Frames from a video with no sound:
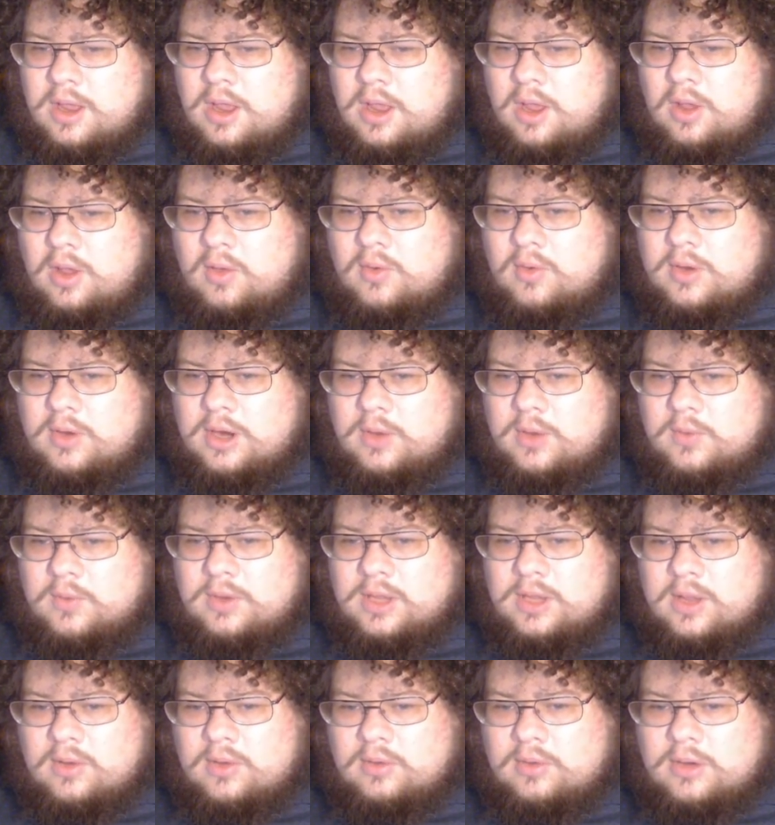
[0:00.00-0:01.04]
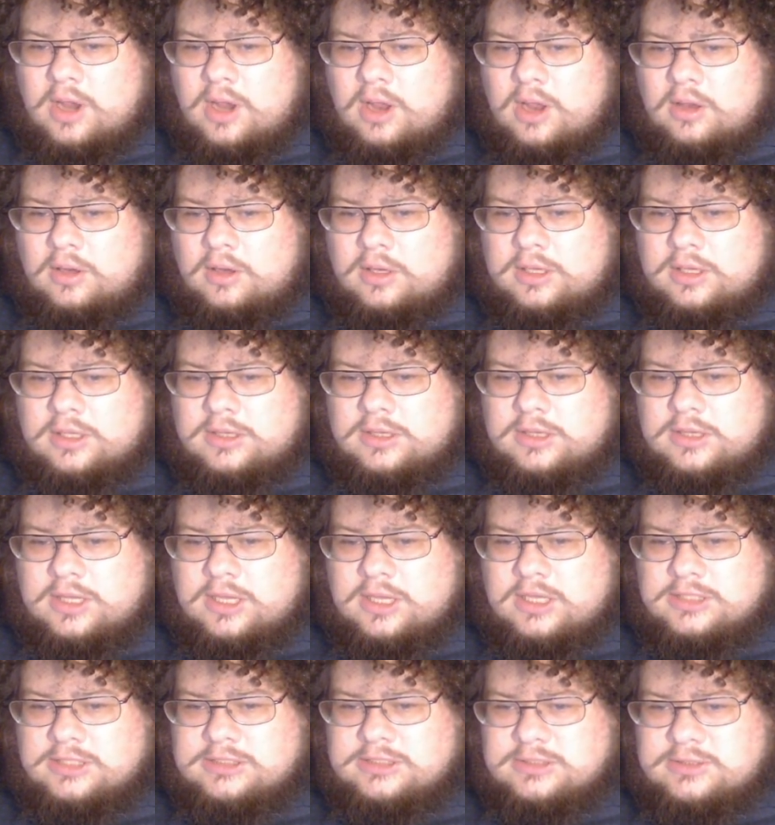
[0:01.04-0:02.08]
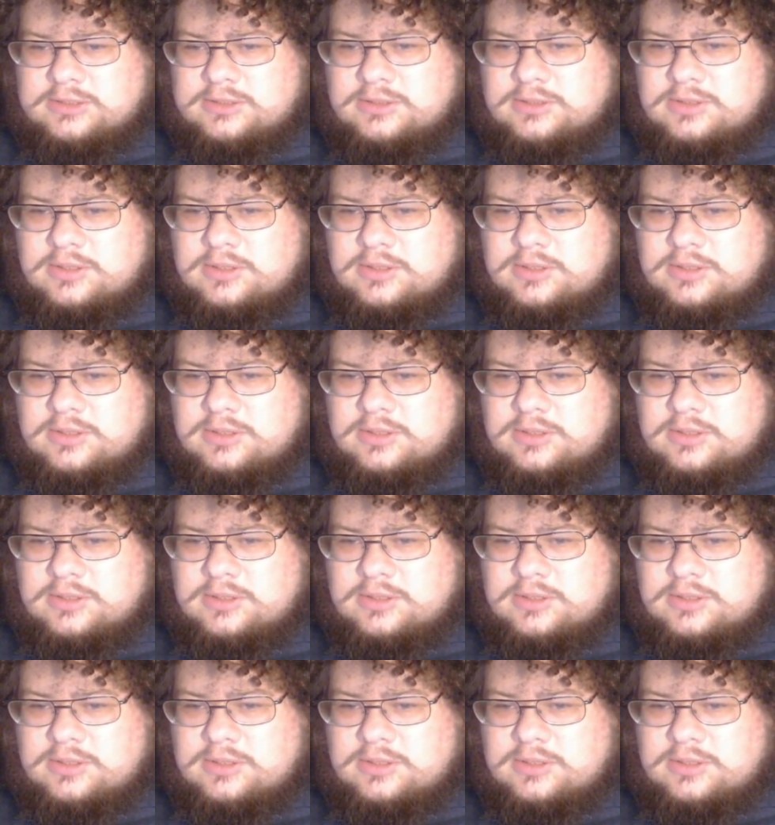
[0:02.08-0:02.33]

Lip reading: oh, here we go. Y'all look at this.